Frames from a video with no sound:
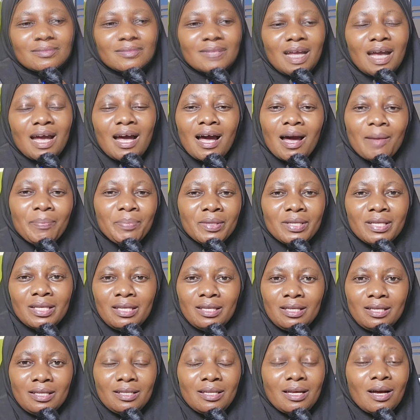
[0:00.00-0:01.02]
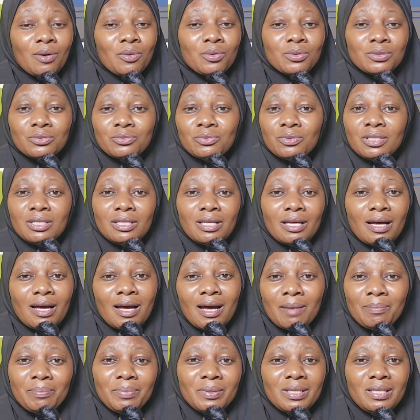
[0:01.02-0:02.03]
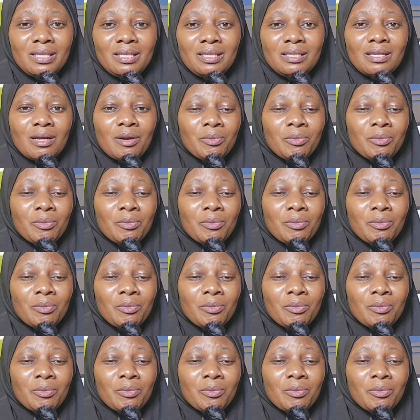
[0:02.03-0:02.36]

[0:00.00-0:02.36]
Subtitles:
happy kid. I was really a happy kid,